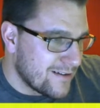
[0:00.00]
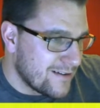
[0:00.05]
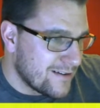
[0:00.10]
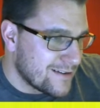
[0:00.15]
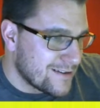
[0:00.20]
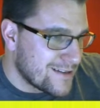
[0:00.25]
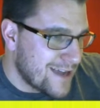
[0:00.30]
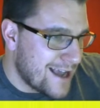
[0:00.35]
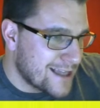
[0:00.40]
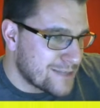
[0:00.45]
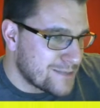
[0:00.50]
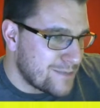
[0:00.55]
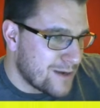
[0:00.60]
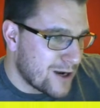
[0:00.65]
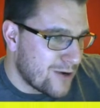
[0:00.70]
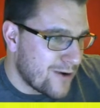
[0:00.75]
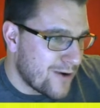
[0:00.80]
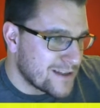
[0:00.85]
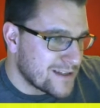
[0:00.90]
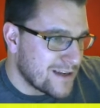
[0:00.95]
to
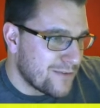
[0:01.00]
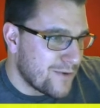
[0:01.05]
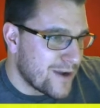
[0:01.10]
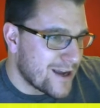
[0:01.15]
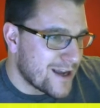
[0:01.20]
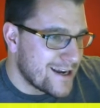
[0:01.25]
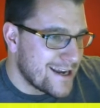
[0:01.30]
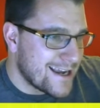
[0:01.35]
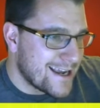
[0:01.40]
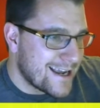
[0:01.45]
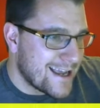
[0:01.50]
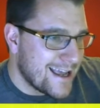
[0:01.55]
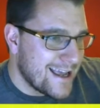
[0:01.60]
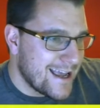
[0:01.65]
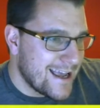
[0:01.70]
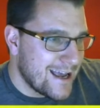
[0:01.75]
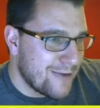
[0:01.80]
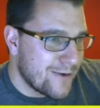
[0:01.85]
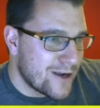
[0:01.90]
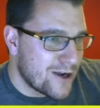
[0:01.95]
Azpilicueta. If we can nick it
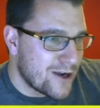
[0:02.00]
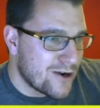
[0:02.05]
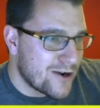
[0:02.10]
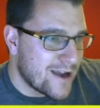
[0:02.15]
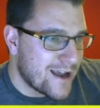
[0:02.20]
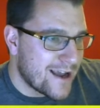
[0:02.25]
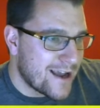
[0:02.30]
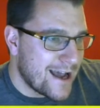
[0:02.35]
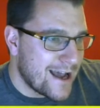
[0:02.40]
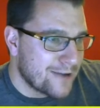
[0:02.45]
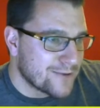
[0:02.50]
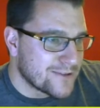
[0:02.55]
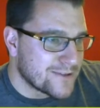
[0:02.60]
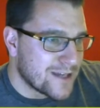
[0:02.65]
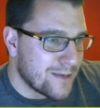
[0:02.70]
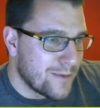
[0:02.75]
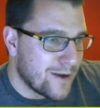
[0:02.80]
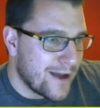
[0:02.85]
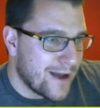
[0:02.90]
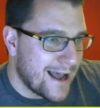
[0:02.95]
here, we could get a counter,
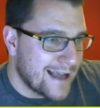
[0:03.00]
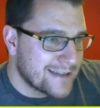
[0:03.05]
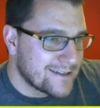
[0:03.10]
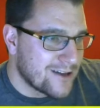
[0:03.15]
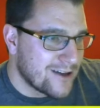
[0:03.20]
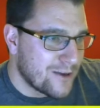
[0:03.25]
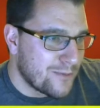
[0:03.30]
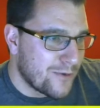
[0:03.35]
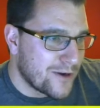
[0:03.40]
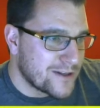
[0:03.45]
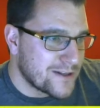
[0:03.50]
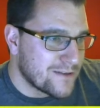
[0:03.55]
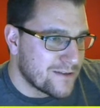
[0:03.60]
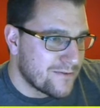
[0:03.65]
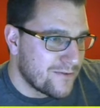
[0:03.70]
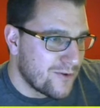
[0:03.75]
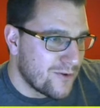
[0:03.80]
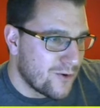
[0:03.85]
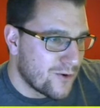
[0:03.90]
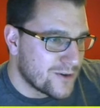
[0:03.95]
but Hazard brings it
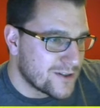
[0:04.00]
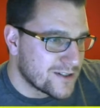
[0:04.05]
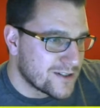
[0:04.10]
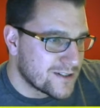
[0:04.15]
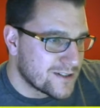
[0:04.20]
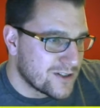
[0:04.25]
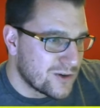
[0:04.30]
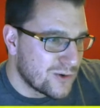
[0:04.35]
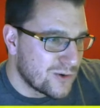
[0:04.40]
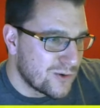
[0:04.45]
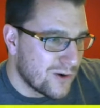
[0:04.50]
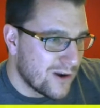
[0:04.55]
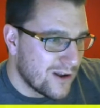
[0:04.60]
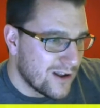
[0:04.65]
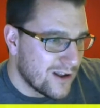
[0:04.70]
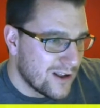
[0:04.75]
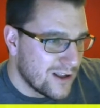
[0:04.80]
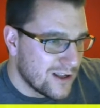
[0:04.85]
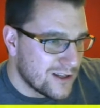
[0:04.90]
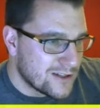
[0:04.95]
forward to Saul.
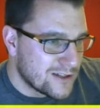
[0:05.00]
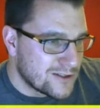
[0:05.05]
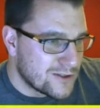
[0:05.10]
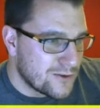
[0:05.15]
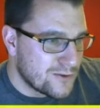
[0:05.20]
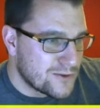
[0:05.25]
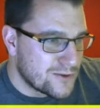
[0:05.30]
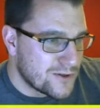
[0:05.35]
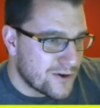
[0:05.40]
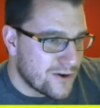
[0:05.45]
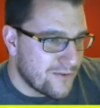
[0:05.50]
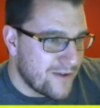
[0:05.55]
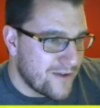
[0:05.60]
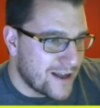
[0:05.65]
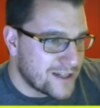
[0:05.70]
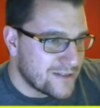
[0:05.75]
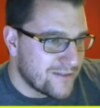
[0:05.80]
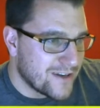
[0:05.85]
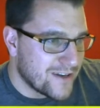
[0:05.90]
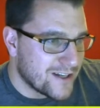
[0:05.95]
Saul to
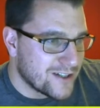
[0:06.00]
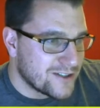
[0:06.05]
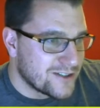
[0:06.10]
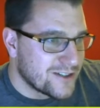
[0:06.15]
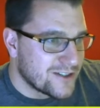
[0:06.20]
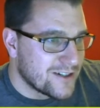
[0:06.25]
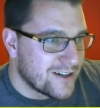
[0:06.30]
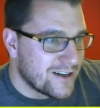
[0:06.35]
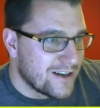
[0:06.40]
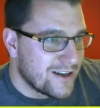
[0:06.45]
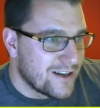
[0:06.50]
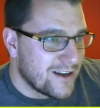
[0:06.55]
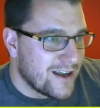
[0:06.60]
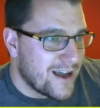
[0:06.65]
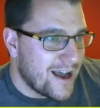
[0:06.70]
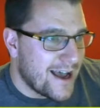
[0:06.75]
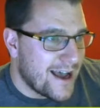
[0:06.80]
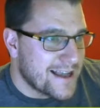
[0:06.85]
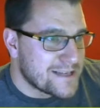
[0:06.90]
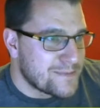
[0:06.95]
Kovacevic.
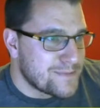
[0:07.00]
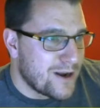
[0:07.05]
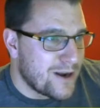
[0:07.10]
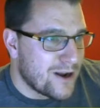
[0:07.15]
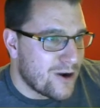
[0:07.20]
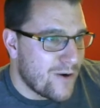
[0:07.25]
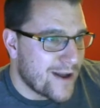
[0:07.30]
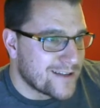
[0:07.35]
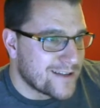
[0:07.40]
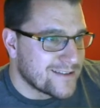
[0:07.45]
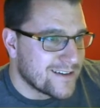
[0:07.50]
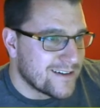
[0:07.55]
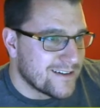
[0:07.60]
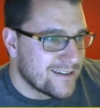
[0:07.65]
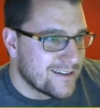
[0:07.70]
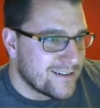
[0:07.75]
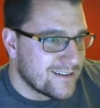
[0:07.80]
Azpilicueta.